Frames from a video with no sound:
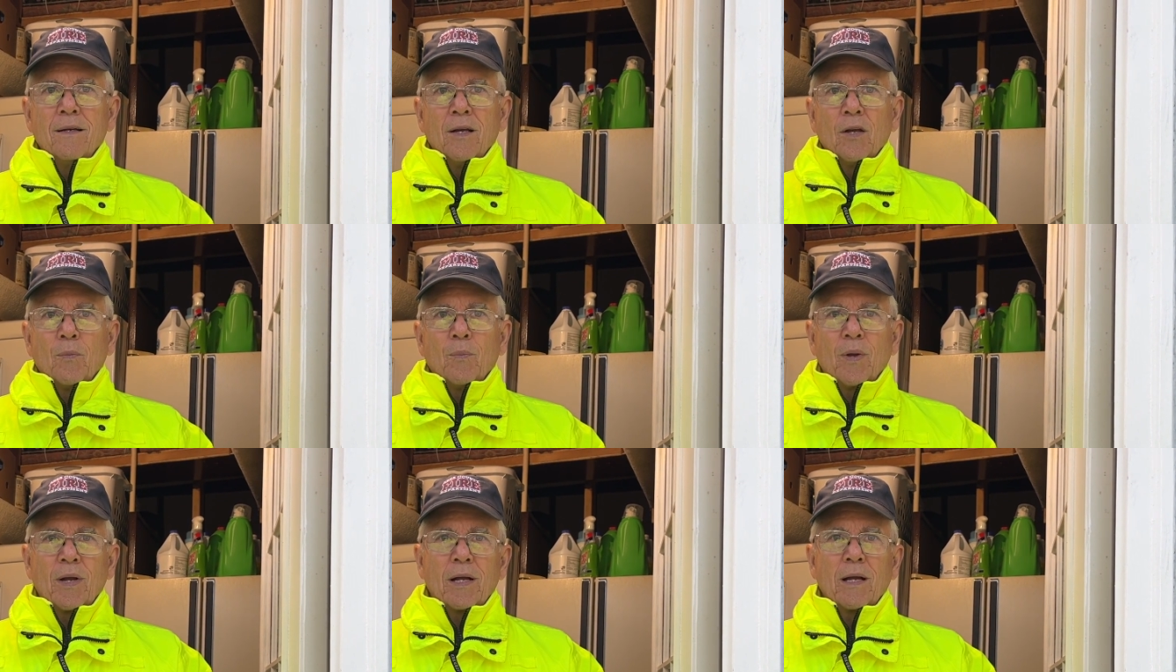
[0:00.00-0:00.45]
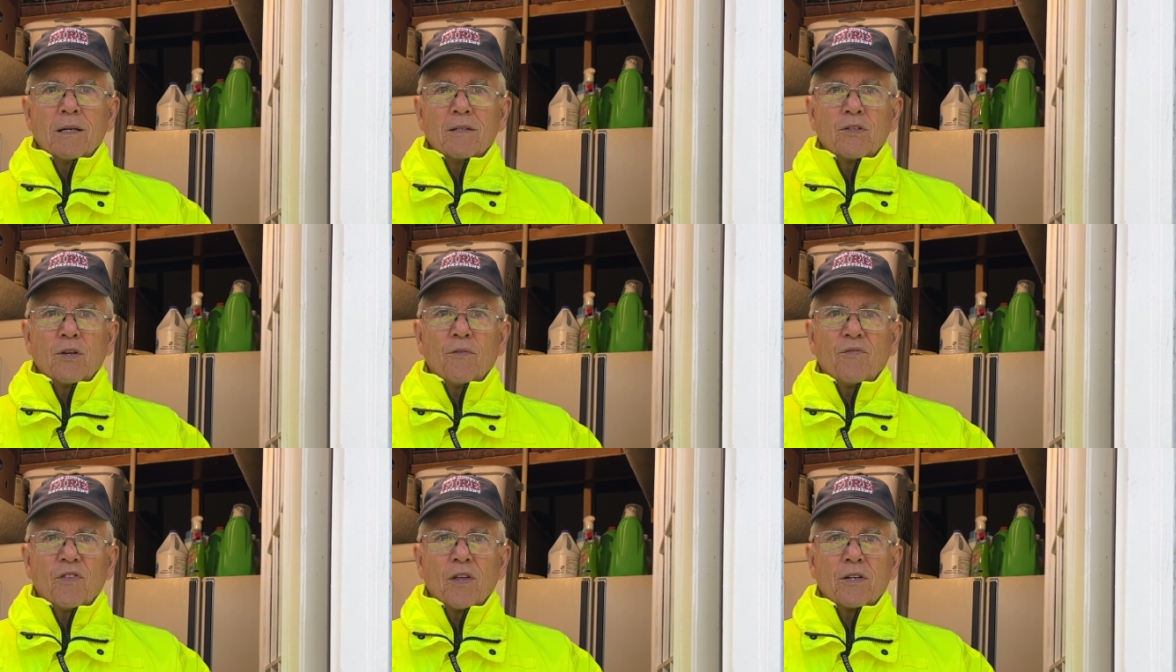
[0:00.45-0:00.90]
because
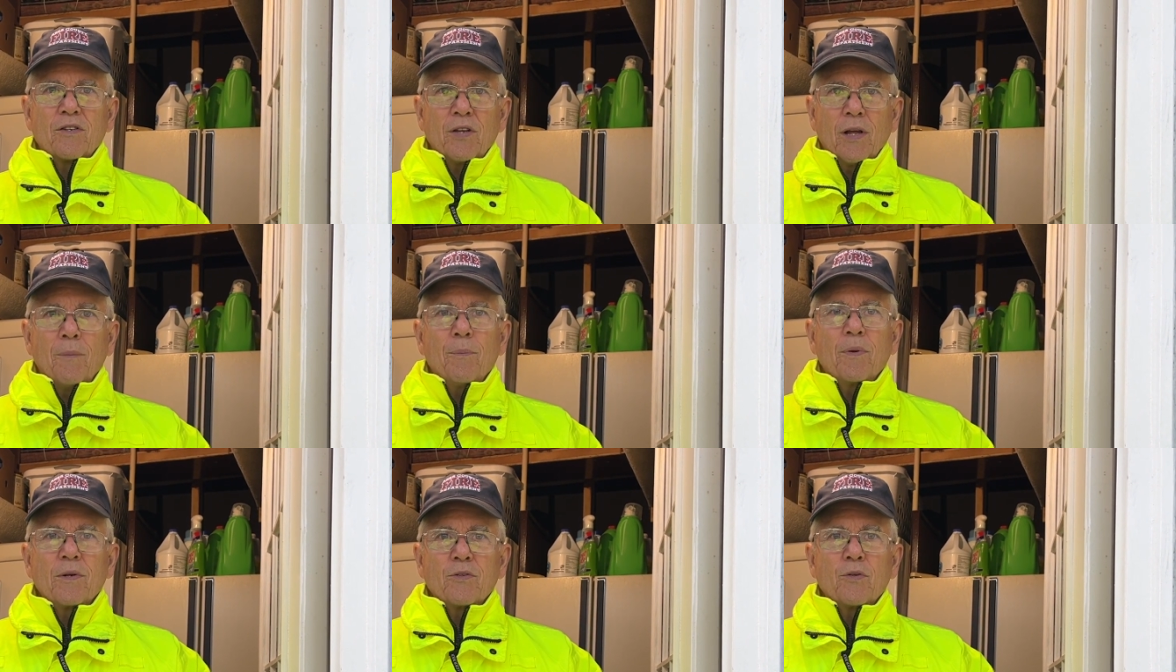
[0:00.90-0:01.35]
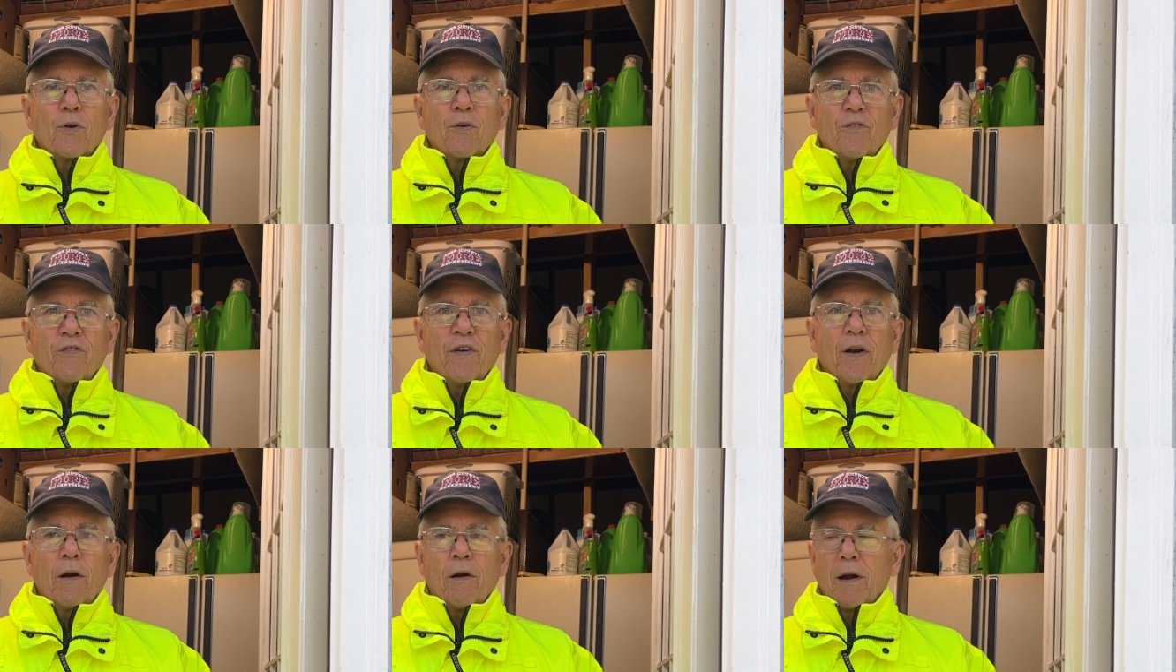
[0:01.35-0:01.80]
if the temperature
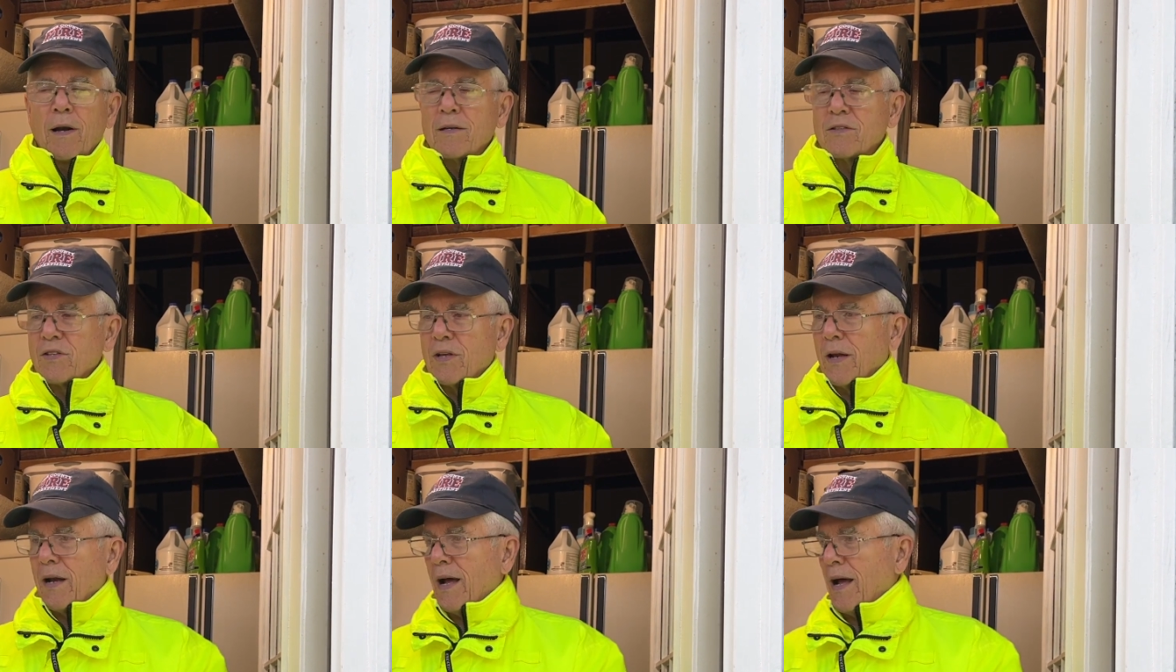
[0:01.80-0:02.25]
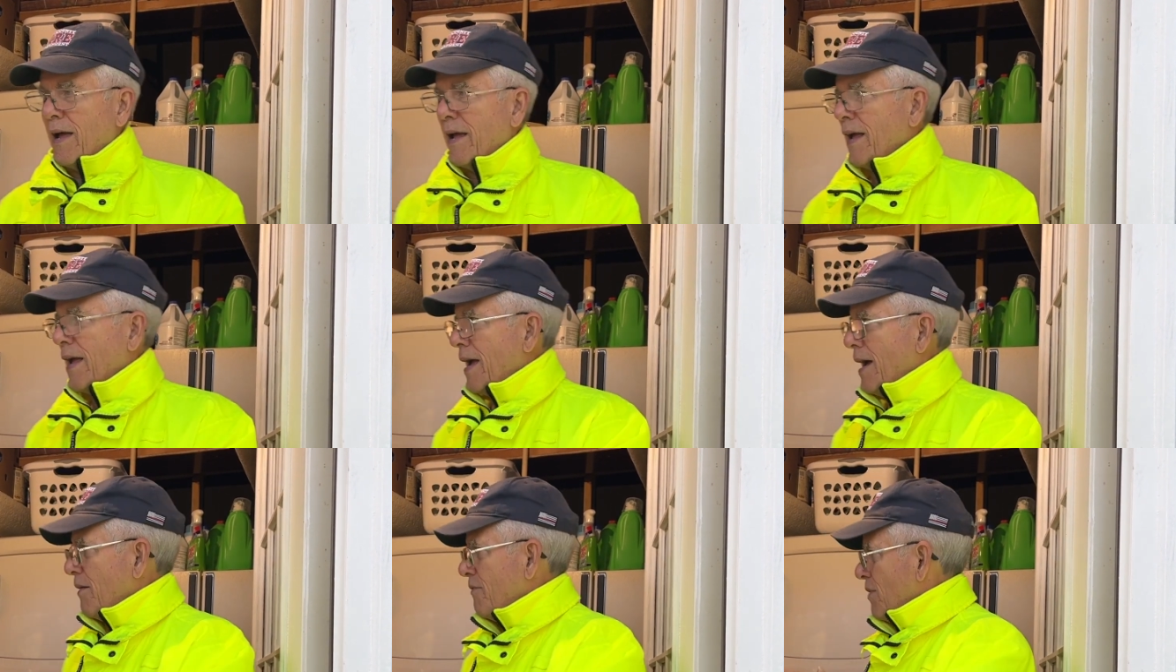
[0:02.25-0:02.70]
varies, and I
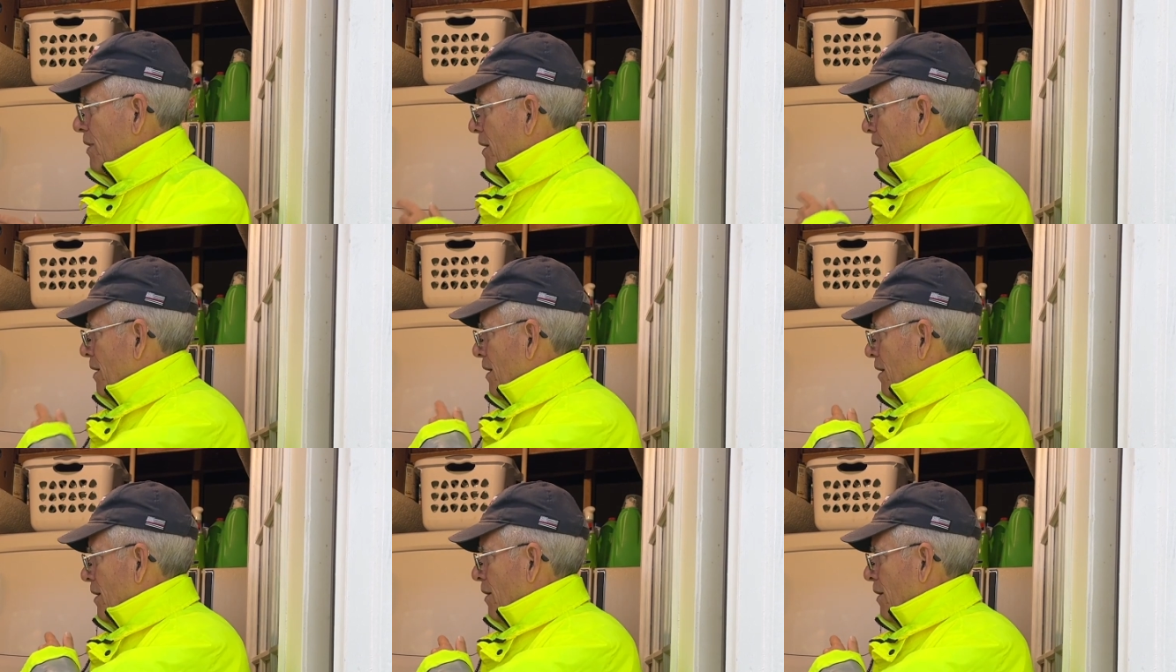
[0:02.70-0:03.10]
have a